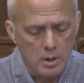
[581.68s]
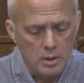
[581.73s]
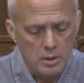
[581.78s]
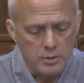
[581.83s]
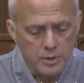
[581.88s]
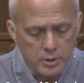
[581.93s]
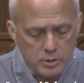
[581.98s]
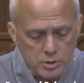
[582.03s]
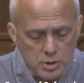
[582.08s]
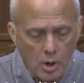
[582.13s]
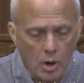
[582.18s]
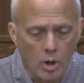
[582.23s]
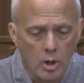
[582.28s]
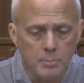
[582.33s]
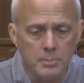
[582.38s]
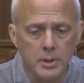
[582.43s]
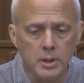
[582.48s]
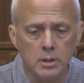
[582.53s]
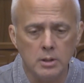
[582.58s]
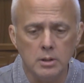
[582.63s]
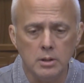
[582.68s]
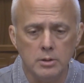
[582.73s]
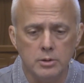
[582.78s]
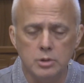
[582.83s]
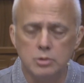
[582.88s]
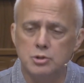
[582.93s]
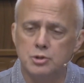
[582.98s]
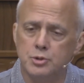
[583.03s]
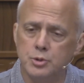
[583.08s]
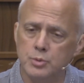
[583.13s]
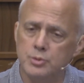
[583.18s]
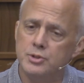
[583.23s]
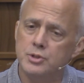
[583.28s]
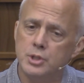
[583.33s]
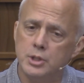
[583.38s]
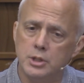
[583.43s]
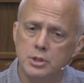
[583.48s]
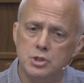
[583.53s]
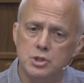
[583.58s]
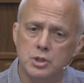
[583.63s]
The Dharma, the truth
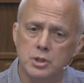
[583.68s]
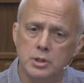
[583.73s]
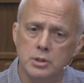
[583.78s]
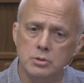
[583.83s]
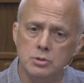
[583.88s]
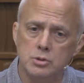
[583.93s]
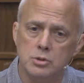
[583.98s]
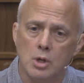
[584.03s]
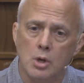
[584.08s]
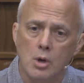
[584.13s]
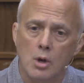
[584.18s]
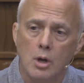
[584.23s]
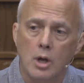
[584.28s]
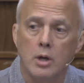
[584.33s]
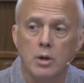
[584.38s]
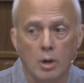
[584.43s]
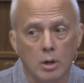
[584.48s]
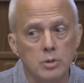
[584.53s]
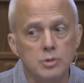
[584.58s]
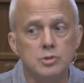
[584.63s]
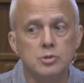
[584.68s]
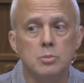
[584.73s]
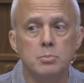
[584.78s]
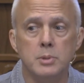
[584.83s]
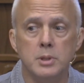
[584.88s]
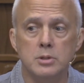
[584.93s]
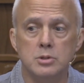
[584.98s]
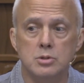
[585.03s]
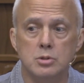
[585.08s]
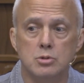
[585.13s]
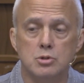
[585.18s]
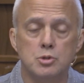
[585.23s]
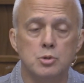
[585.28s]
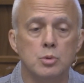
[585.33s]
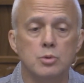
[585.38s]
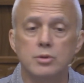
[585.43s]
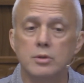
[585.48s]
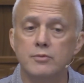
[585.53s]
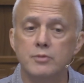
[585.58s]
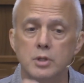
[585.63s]
teachings, it also means the
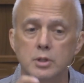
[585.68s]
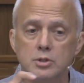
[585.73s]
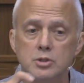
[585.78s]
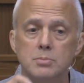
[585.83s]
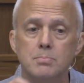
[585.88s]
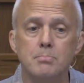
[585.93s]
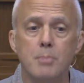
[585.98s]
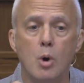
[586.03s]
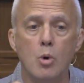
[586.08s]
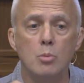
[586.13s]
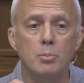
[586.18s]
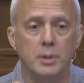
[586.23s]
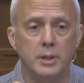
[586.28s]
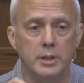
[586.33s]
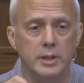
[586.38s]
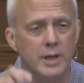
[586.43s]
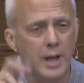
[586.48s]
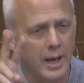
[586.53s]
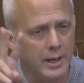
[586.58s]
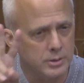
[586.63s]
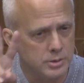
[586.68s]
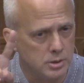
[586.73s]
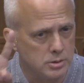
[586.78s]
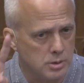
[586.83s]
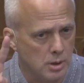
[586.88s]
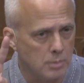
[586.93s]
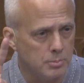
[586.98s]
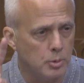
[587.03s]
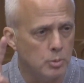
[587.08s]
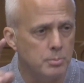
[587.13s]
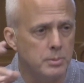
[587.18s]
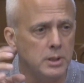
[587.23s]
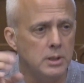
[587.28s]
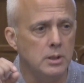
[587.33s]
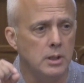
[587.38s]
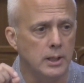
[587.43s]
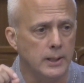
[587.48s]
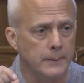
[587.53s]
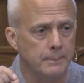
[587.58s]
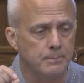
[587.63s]
truth of this moment. It has a double
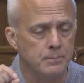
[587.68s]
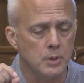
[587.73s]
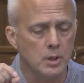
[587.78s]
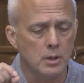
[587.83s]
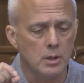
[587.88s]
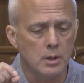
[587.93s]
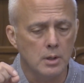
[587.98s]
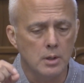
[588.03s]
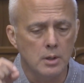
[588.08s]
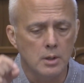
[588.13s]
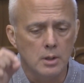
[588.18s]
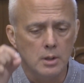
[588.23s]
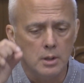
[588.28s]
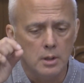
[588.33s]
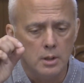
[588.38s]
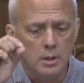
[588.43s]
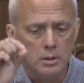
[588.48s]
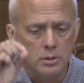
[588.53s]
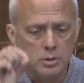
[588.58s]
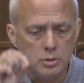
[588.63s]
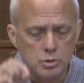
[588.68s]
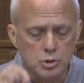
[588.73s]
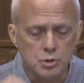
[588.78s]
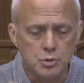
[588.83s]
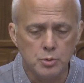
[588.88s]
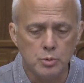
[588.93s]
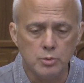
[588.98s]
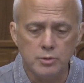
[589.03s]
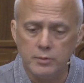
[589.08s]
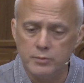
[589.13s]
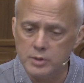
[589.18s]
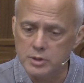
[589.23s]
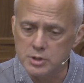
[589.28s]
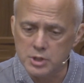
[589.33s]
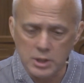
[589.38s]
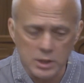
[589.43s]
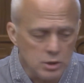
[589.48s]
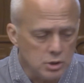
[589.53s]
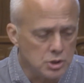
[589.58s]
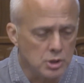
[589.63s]
meaning. The truth of the
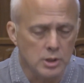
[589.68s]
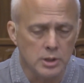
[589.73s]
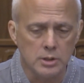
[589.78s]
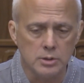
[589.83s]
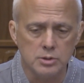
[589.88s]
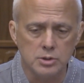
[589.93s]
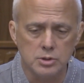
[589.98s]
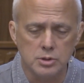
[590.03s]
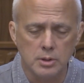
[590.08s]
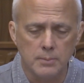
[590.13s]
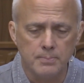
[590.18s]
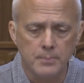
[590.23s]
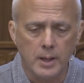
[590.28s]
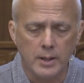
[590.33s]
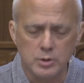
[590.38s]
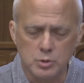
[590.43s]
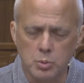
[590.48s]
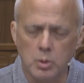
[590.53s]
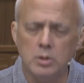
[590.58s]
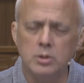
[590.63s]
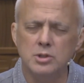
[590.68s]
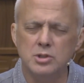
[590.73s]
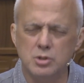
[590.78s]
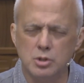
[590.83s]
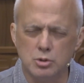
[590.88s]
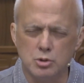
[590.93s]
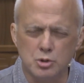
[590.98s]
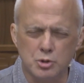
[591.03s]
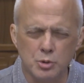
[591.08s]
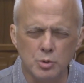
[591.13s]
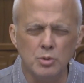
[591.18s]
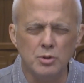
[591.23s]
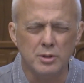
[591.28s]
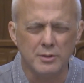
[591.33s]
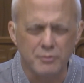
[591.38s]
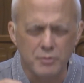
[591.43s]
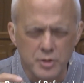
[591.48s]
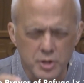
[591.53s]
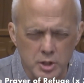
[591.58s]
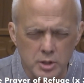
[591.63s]
teachings, as well as the truth
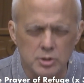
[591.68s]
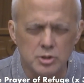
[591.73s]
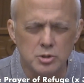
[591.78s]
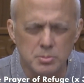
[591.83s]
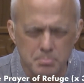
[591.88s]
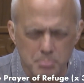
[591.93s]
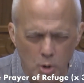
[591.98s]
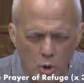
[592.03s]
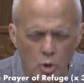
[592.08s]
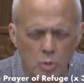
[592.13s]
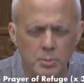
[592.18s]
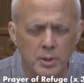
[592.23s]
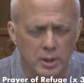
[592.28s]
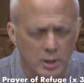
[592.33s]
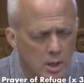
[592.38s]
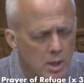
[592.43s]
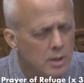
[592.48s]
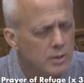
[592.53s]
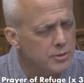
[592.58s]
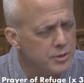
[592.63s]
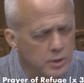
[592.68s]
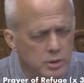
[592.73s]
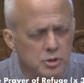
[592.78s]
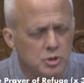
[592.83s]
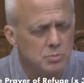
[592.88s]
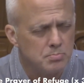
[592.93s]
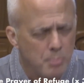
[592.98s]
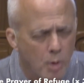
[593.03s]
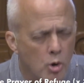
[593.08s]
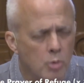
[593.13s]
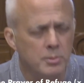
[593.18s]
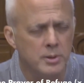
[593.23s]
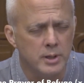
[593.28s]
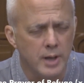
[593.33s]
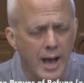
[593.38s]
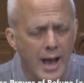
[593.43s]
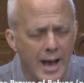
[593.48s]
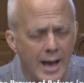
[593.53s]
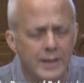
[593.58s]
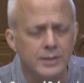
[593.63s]
of this moment. This moment
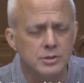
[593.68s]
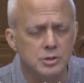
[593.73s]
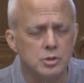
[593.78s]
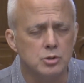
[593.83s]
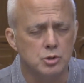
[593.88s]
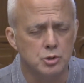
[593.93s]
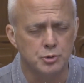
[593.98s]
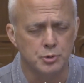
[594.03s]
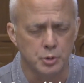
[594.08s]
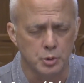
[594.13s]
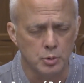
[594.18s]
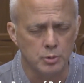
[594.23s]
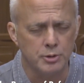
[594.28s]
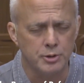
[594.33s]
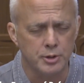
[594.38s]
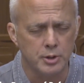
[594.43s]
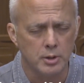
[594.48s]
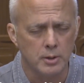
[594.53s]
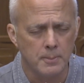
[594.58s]
has a truth.